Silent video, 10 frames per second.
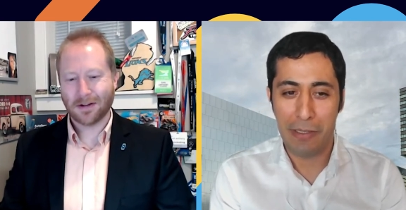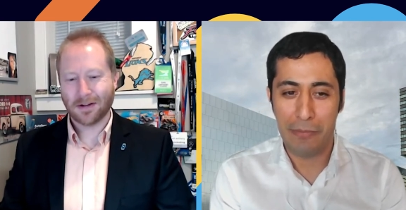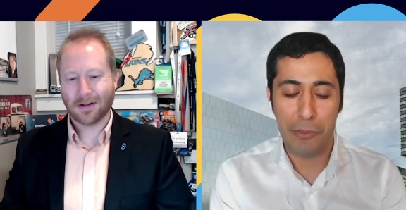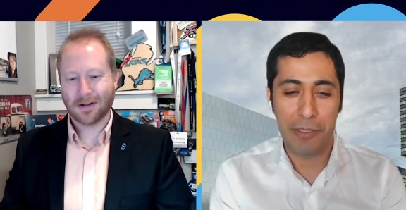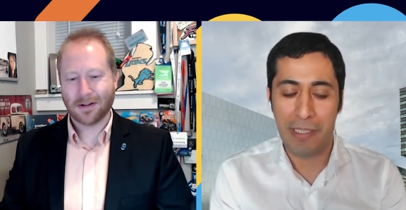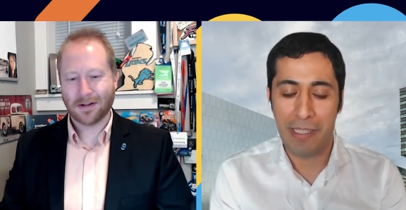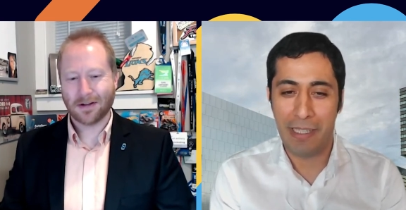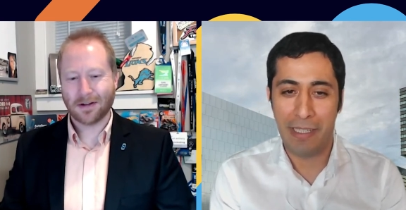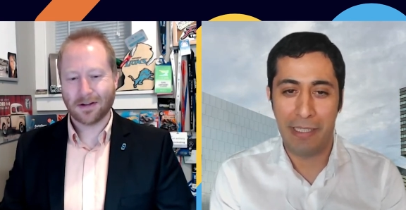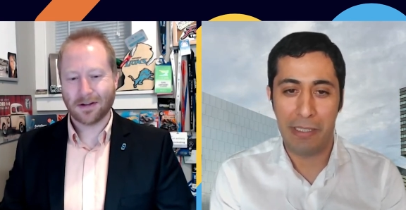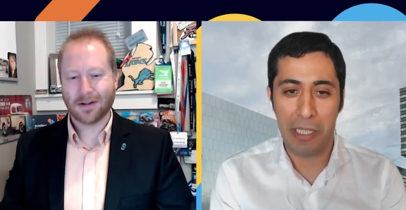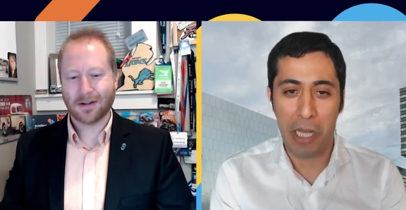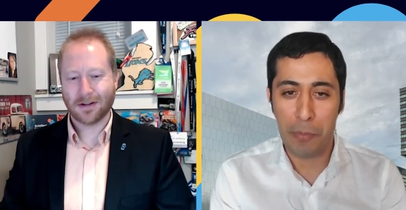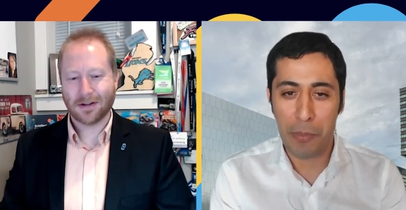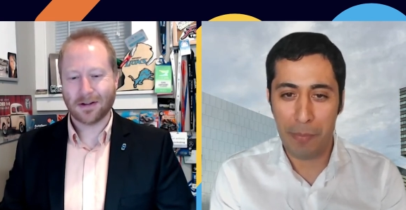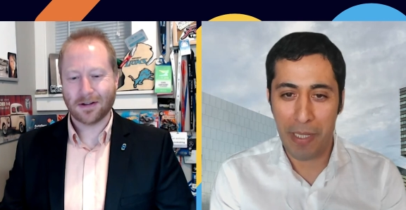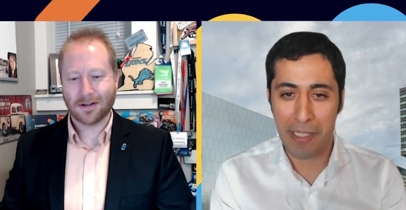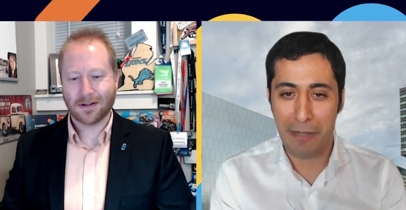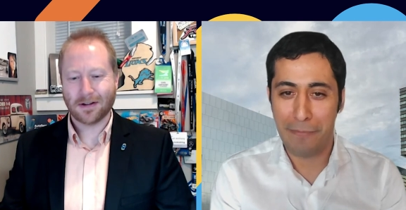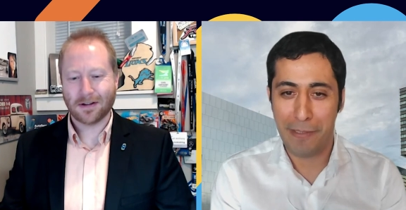Speaker 1: for the upcoming
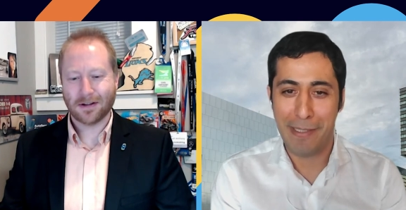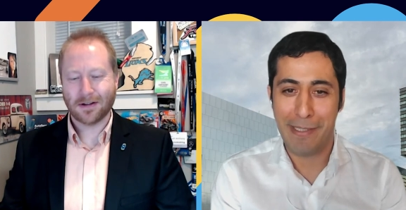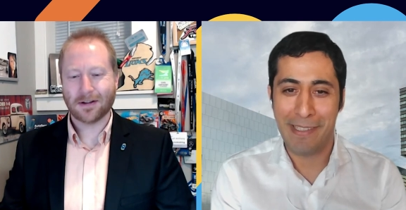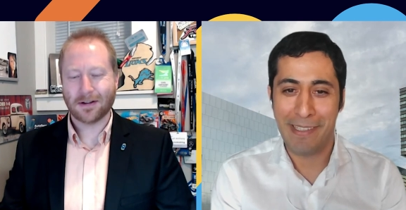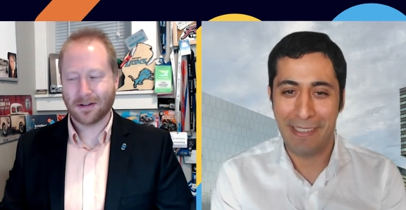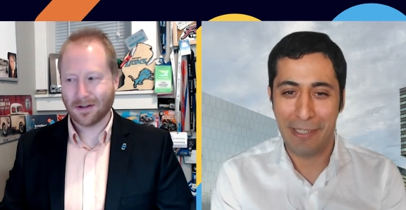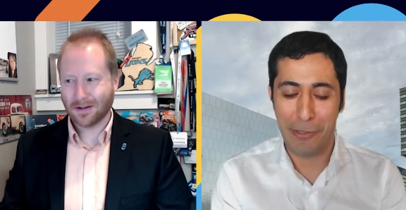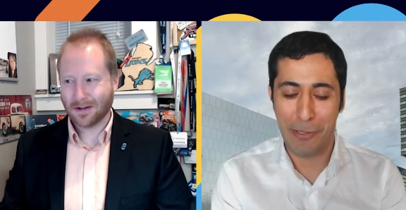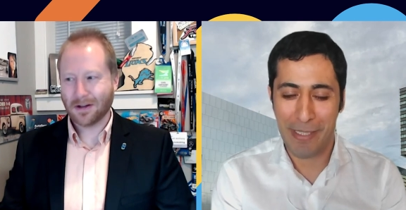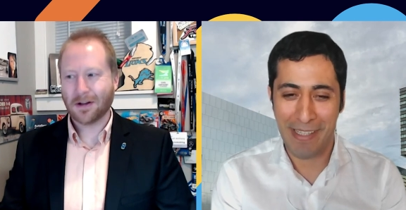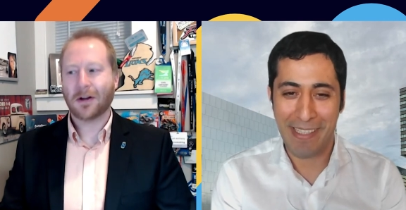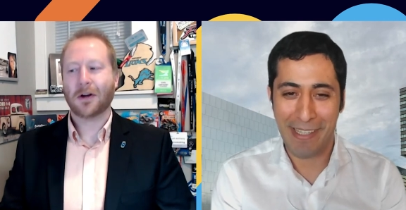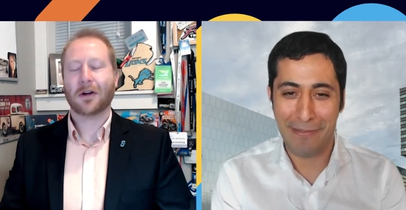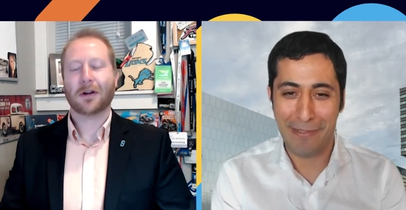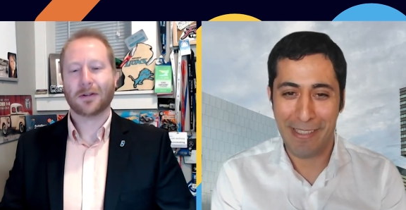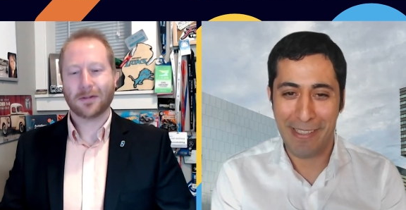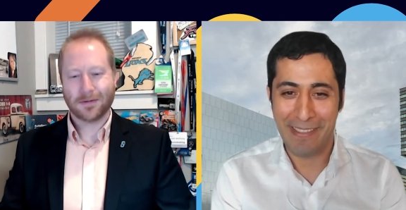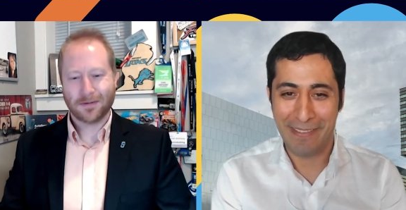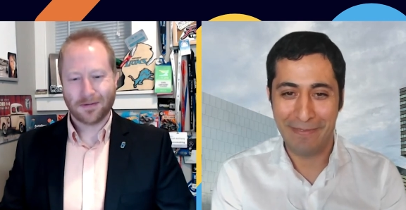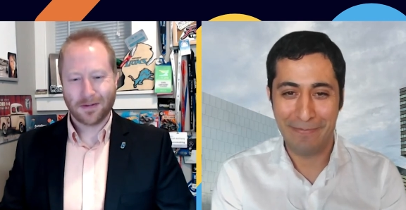conference, AutoSens conference.
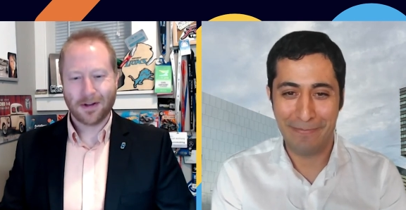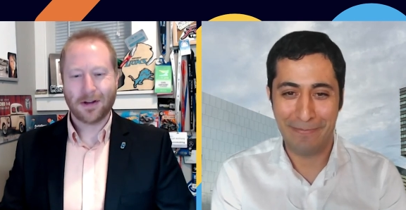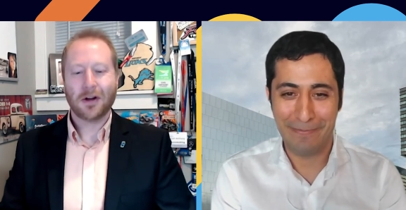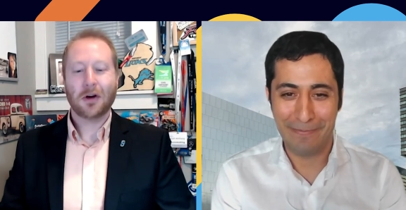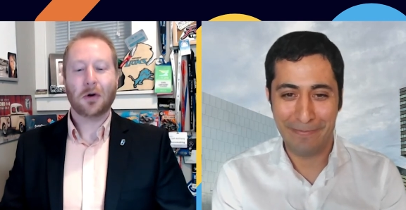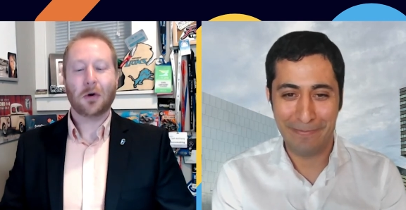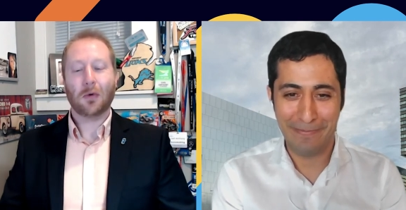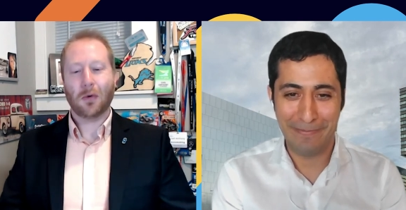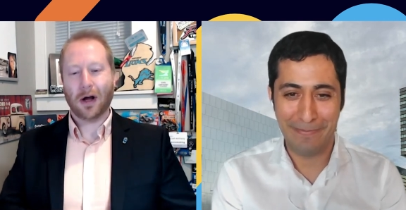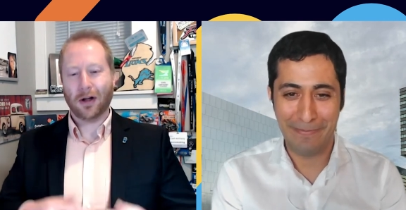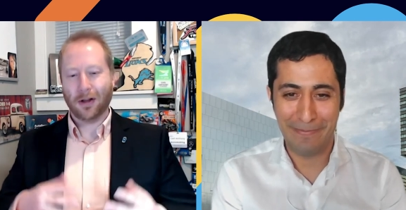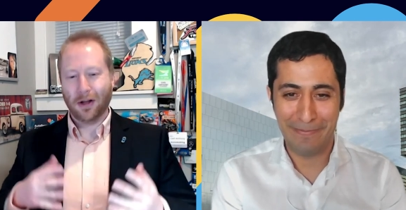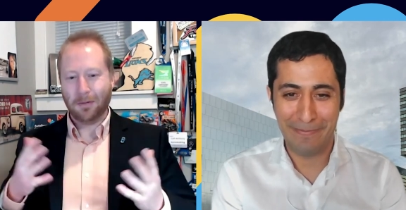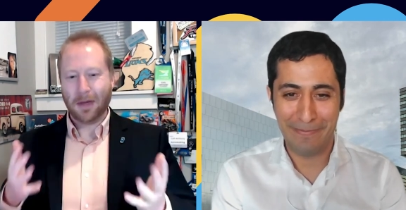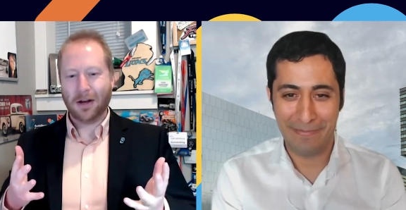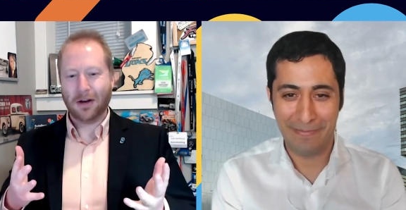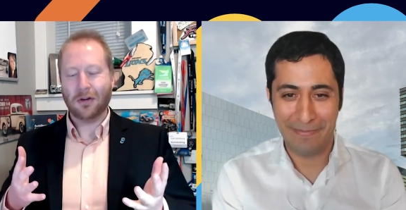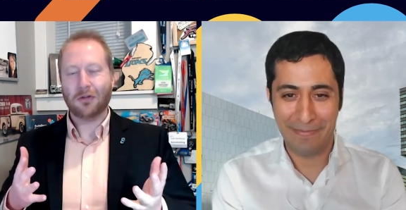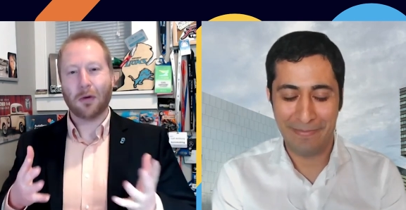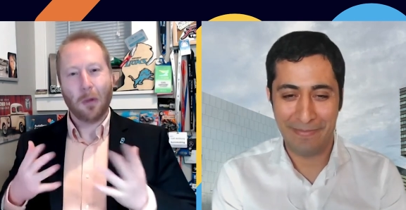
Speaker 2: Well, I mean,
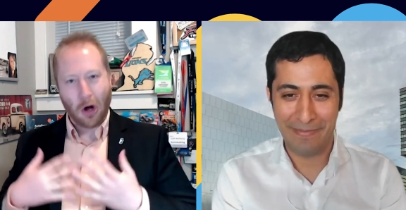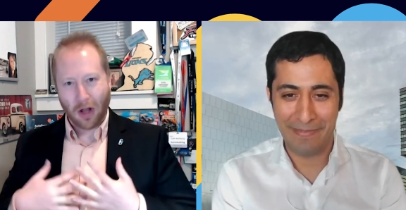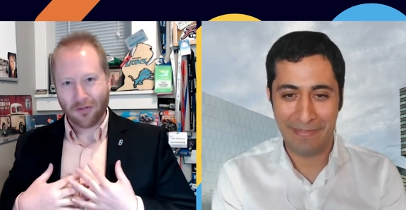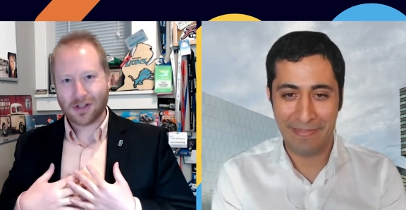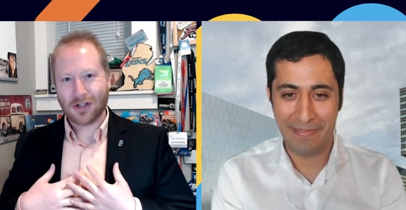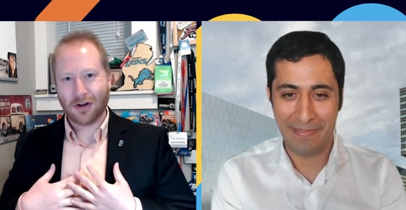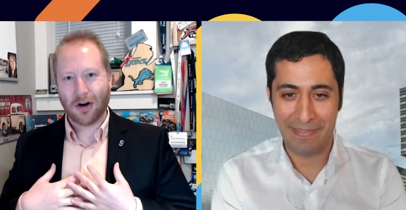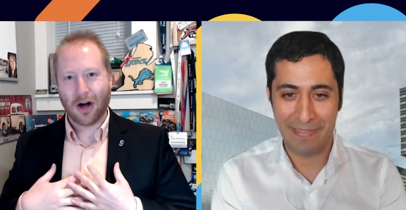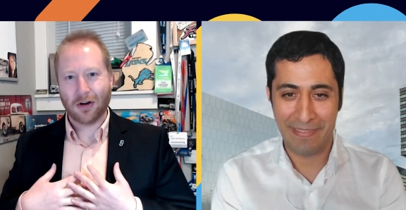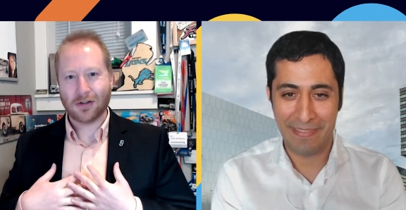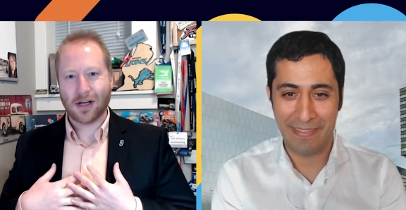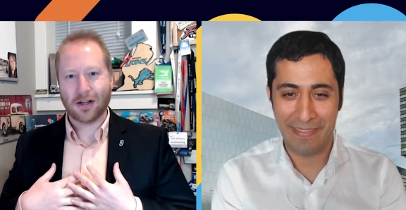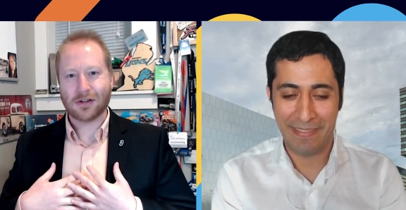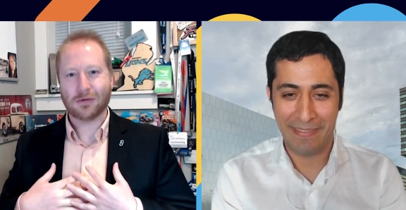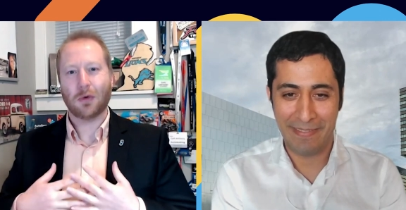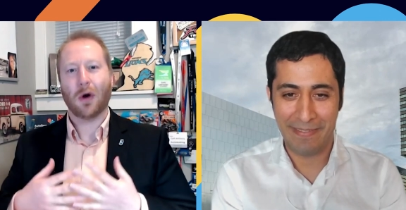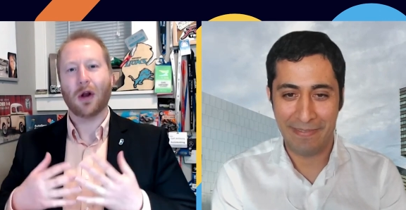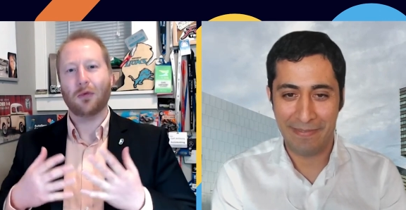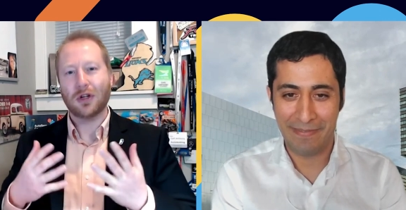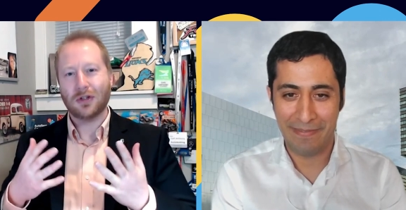from all of us here at AutoSens, we want
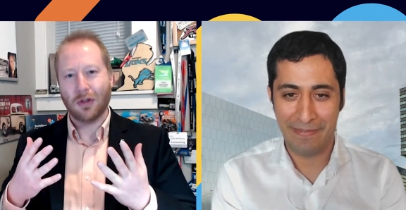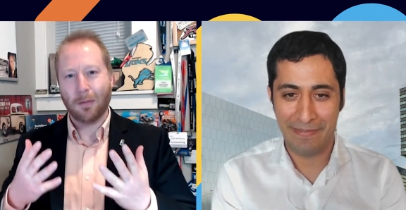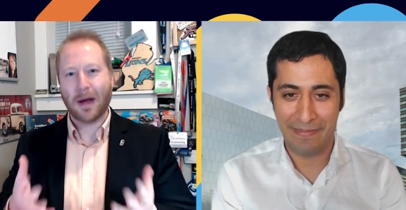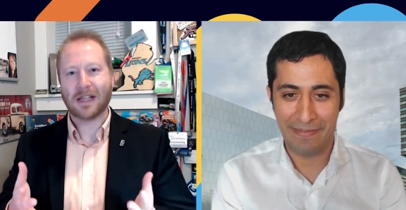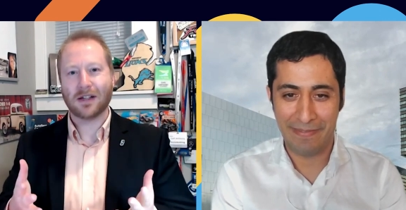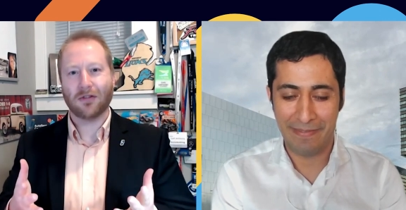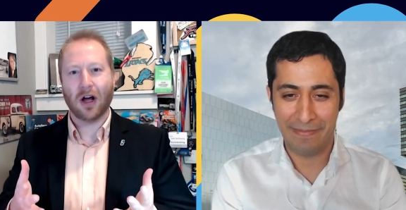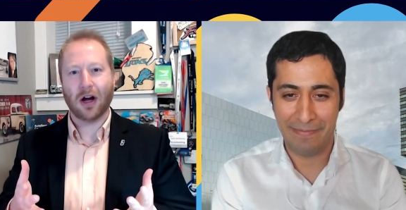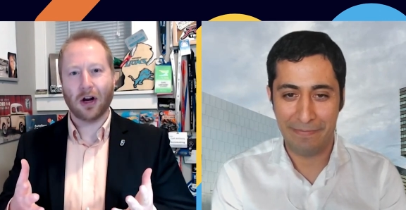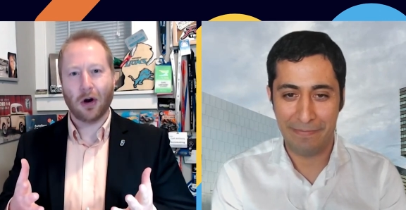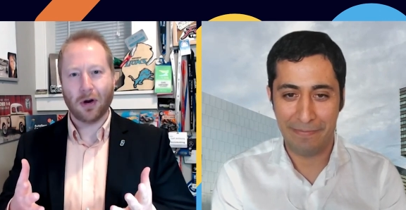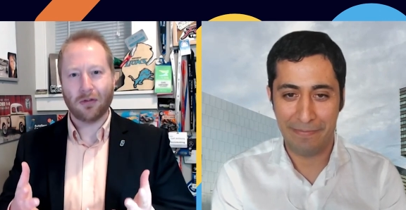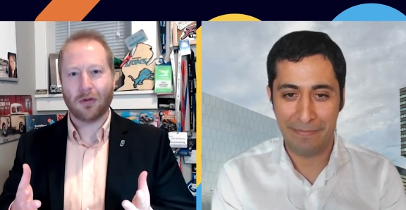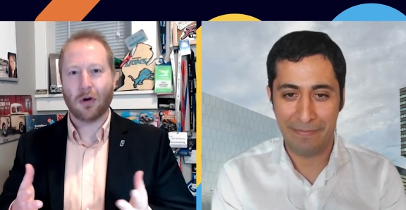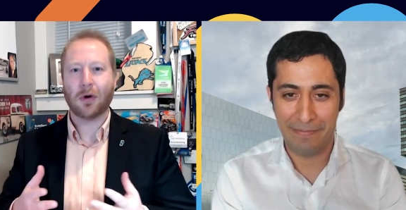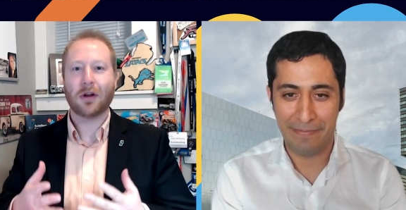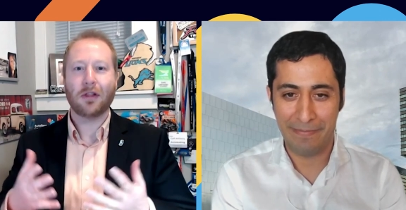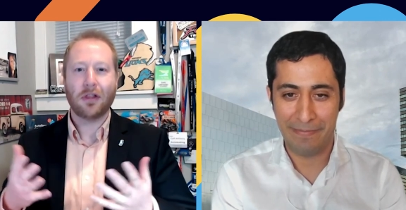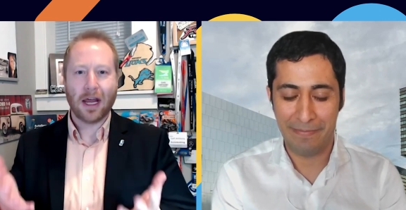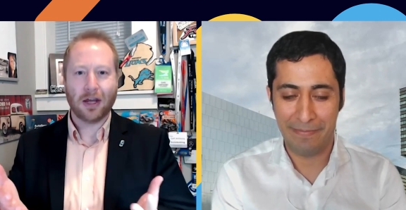to wish you the best of luck going forward.
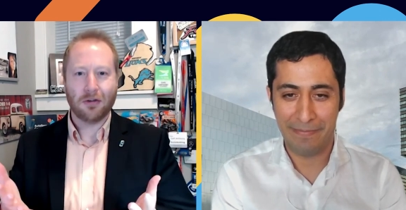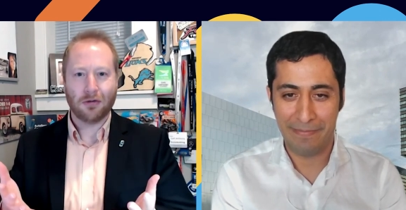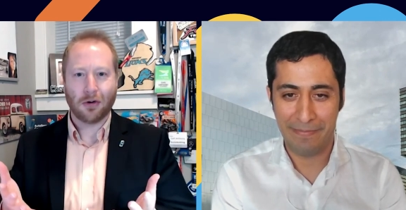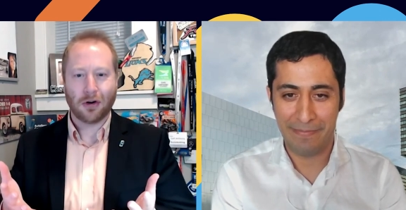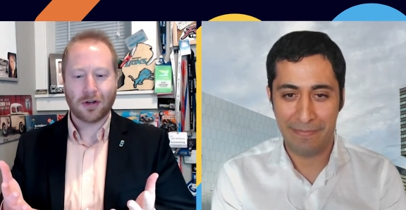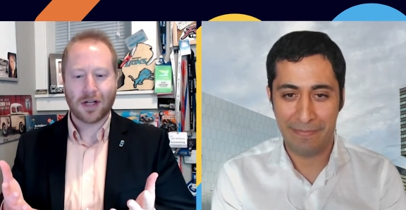Thank you for your